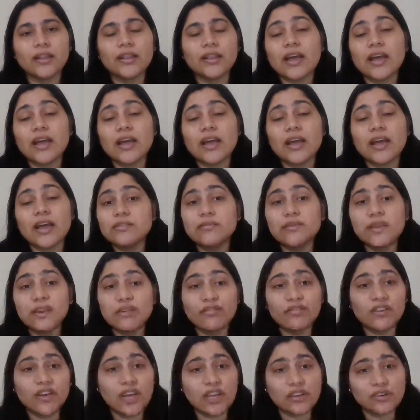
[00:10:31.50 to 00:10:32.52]
That is where
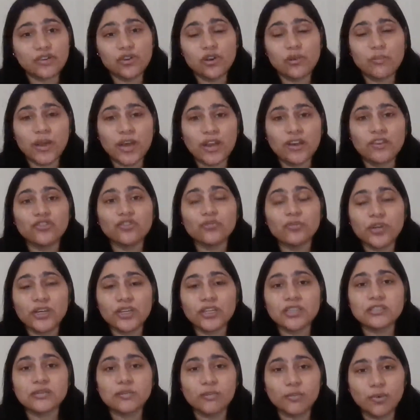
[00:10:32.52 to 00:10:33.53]
financial
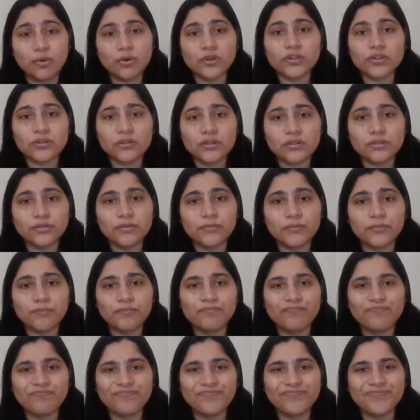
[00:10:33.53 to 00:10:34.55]
management is important.
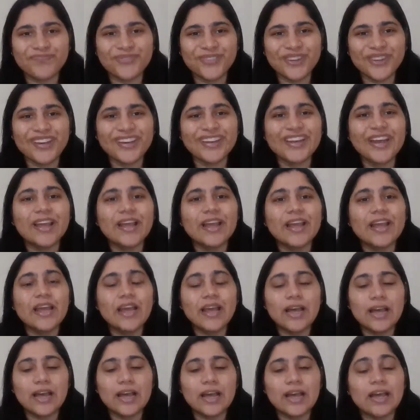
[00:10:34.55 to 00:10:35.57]
Right?
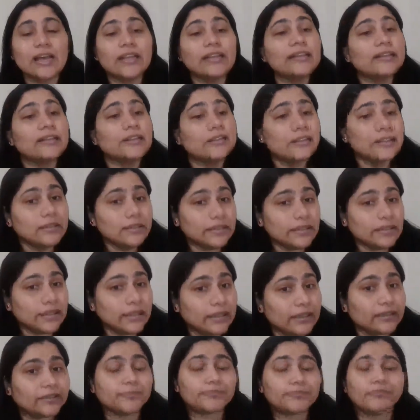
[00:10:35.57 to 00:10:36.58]
The third
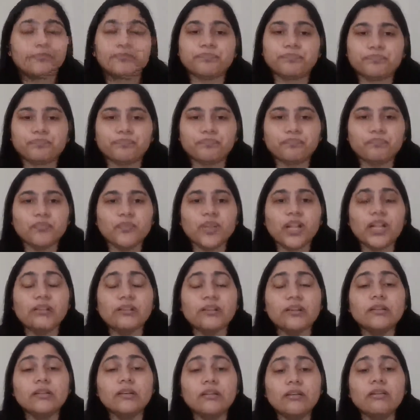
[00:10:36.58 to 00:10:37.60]
thing,
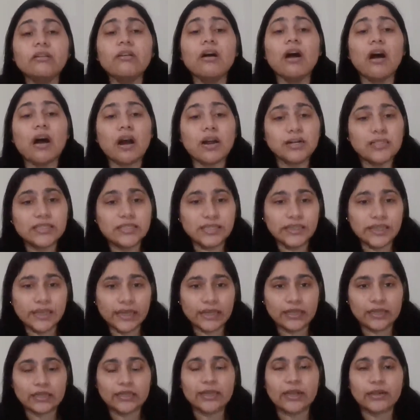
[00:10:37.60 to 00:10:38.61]
the third hard
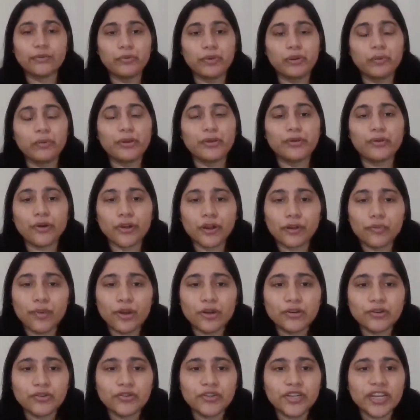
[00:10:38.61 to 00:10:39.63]
skill that we'll be talking
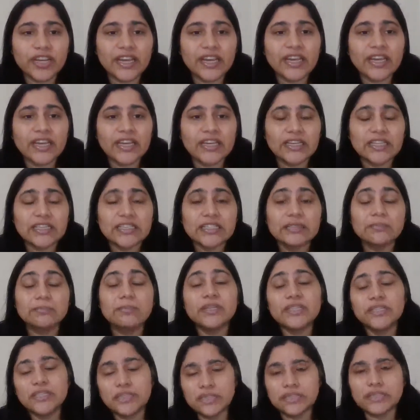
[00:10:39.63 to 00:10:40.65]
about today is
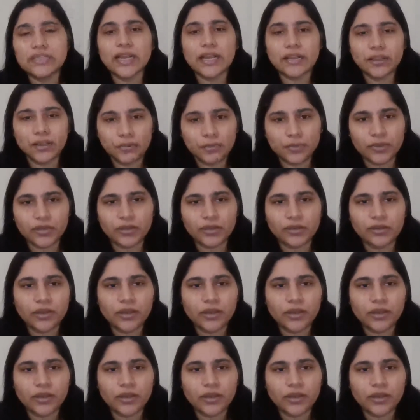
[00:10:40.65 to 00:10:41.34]
business acumen.